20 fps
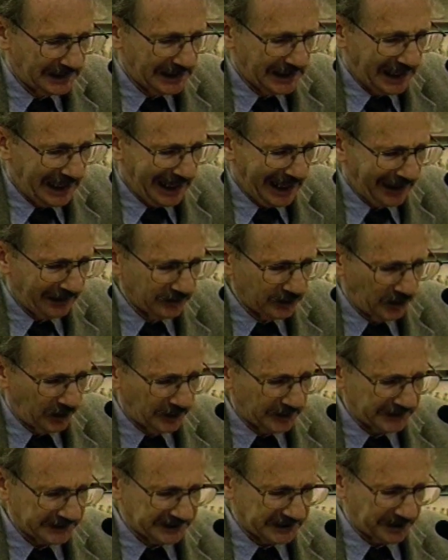How
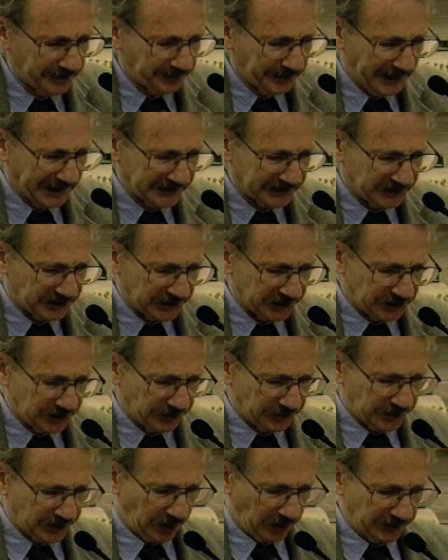long has it been since you
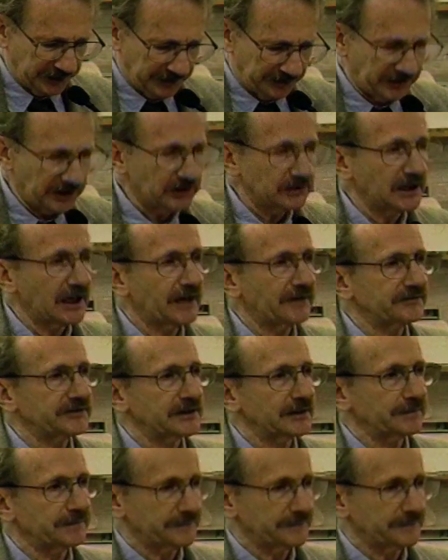told him you loved him?